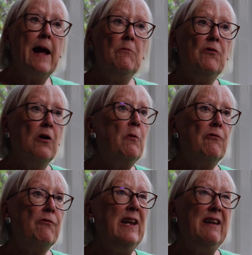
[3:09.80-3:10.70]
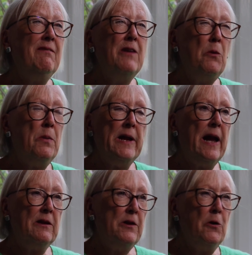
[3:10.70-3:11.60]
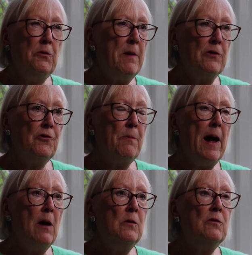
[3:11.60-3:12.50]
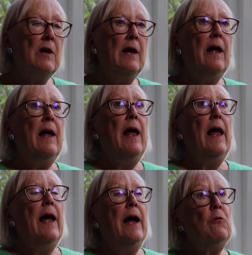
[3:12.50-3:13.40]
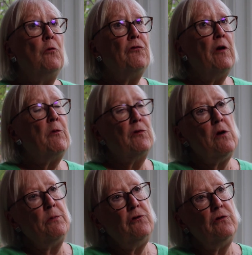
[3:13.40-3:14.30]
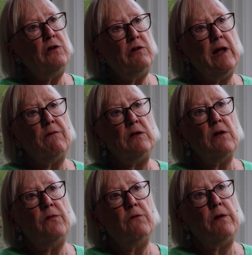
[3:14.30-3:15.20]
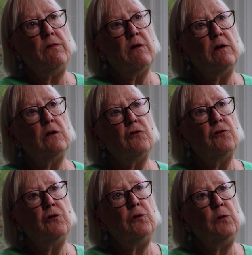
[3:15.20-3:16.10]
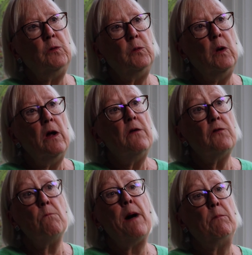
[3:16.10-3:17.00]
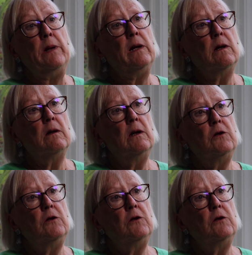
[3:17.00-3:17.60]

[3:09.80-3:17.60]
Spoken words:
in Hampshire, which really nobody had known much about. And also it was an opportunity, having done the research, to do some public